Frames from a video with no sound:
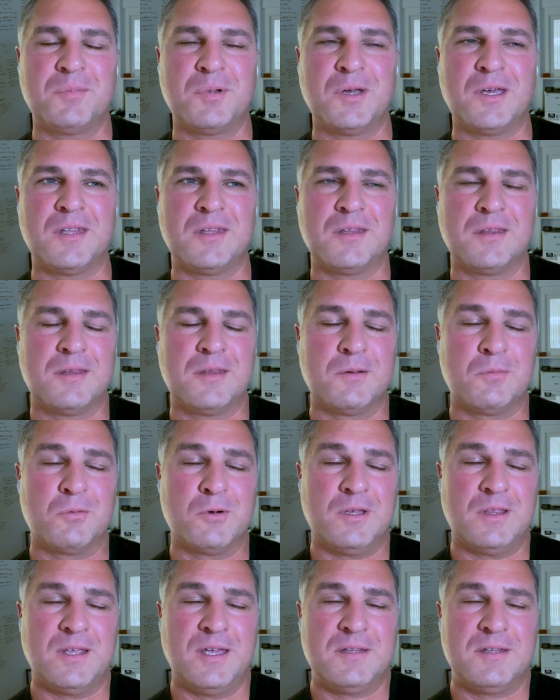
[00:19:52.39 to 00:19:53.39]
But the
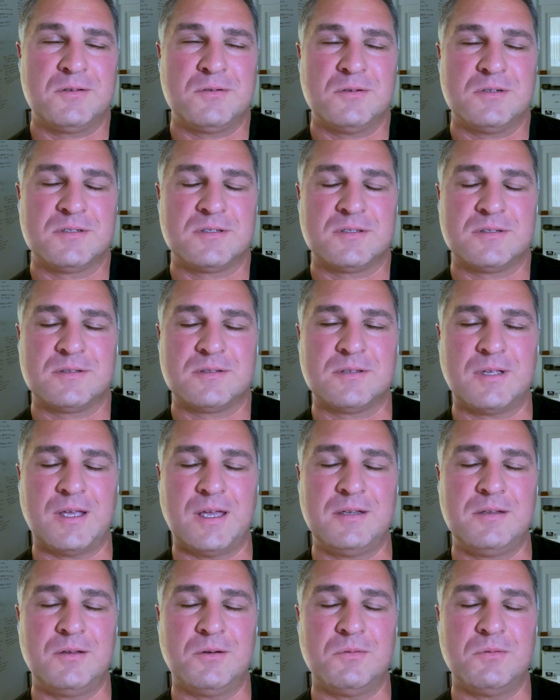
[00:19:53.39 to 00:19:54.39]
real answer is
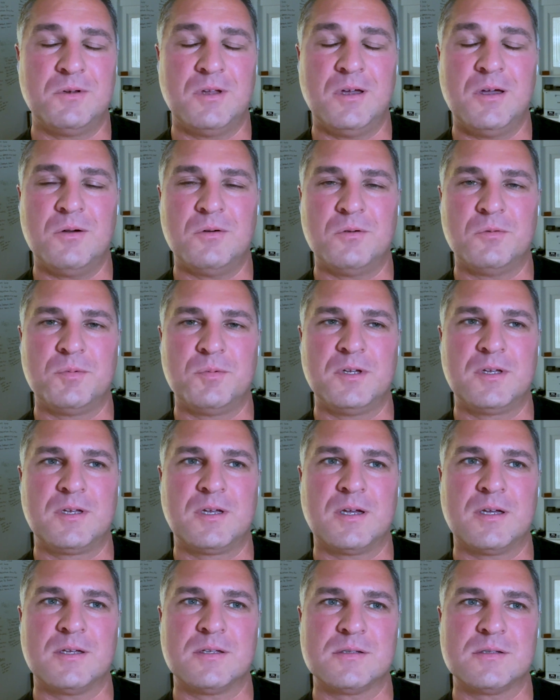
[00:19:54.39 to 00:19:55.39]
I don't know,
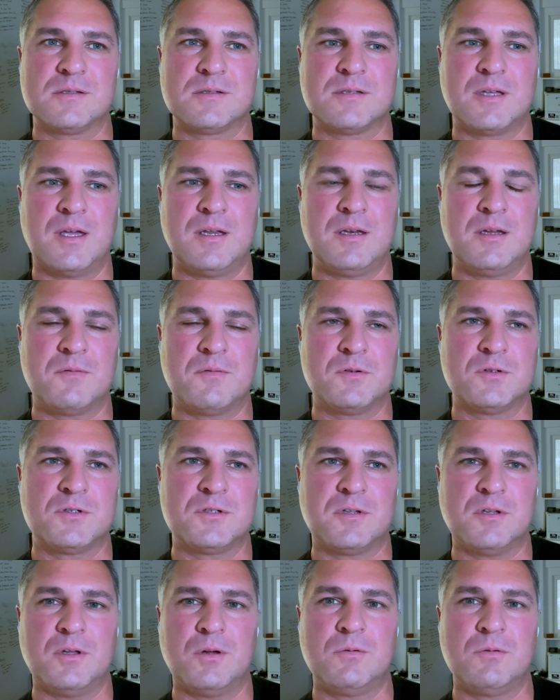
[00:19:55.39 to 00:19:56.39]
because I never
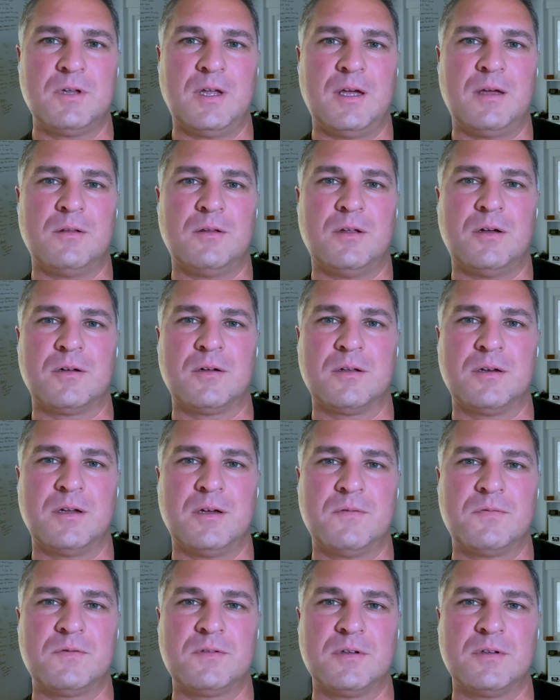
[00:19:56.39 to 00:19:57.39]
slowed down long
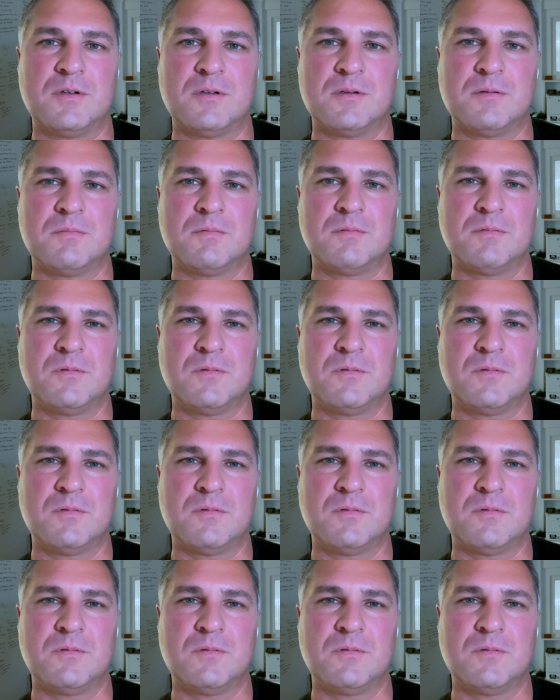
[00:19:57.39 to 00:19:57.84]
enough to